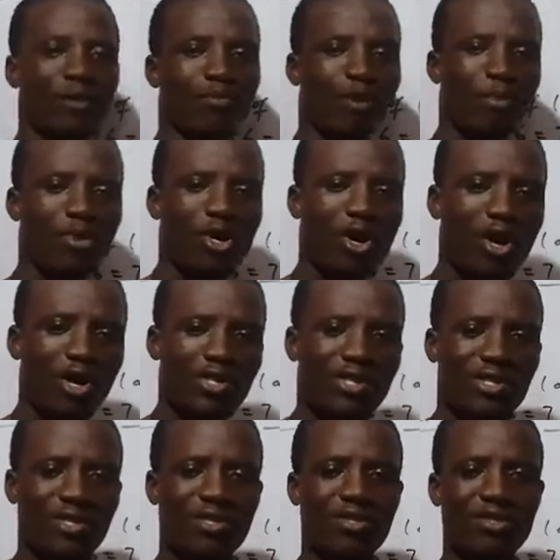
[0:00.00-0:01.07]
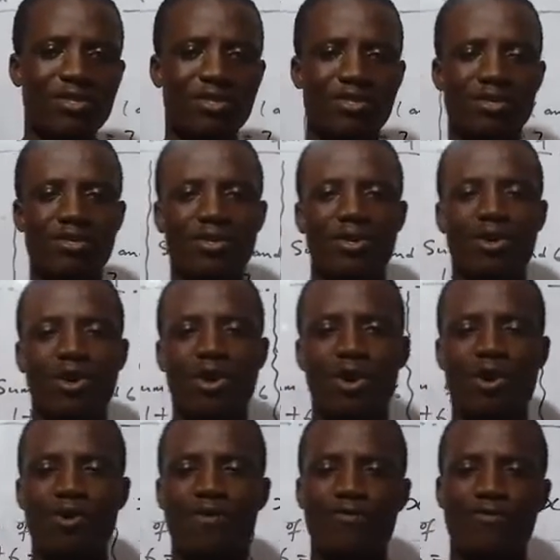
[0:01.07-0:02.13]
But because
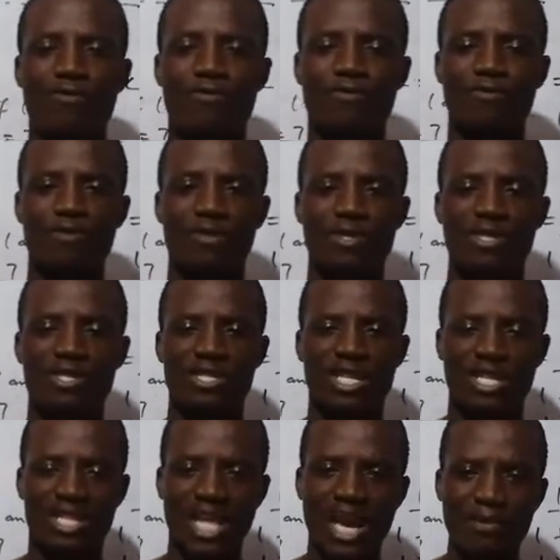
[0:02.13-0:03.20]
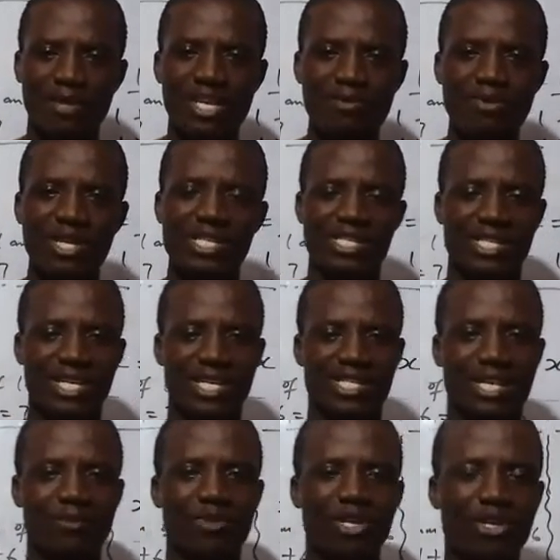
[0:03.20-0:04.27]
of the time limit in the
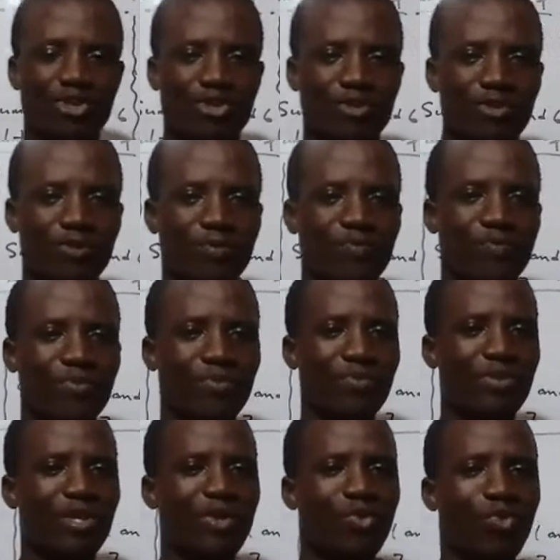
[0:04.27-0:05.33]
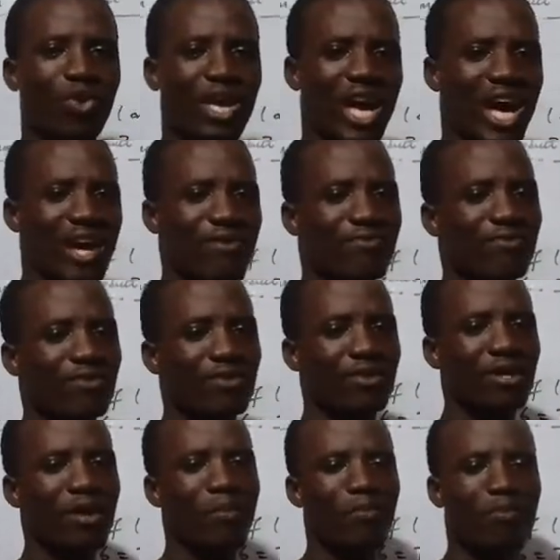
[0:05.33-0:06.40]
examination, we have
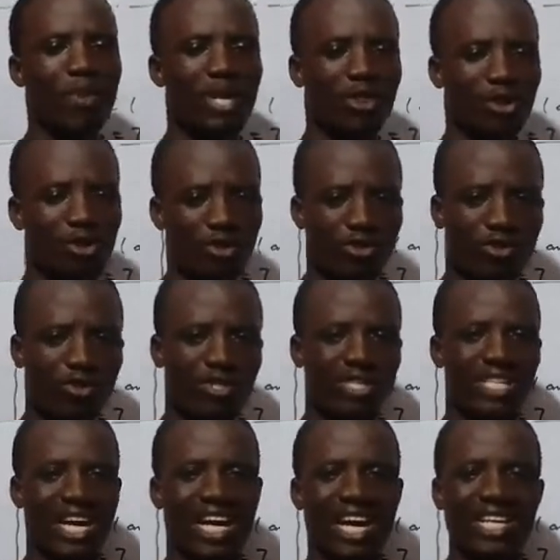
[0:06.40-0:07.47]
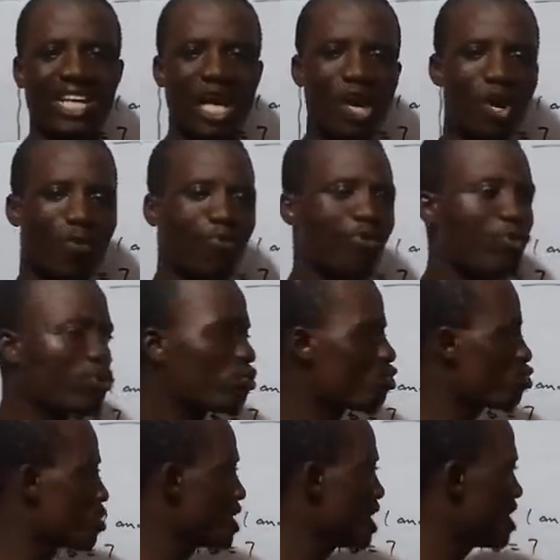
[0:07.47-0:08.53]
methods that can help you
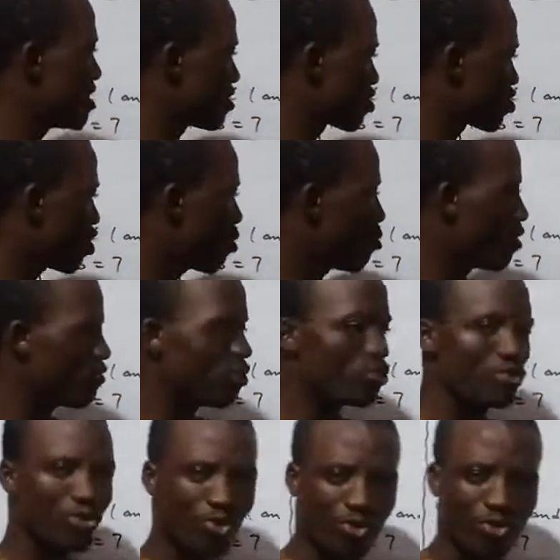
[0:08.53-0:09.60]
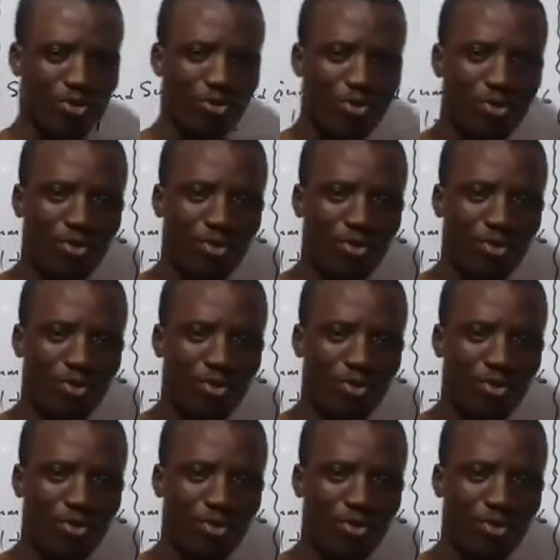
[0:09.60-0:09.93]
to get the sum of the roots